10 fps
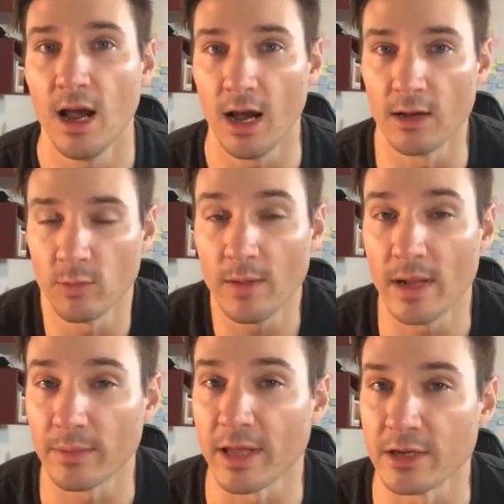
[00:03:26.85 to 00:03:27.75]
on web
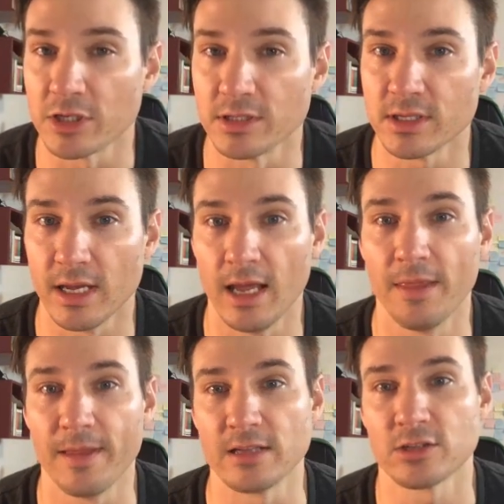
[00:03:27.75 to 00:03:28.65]
applications,
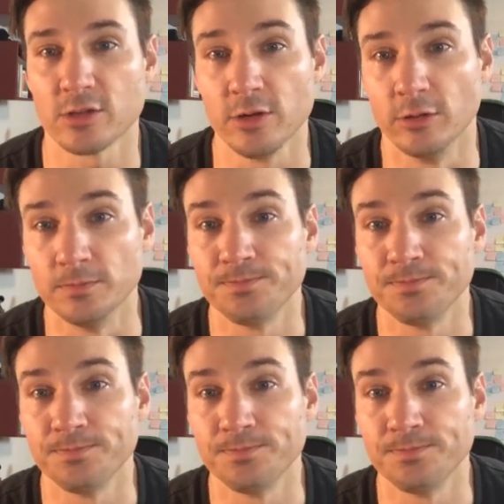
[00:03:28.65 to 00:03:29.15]
and that's true.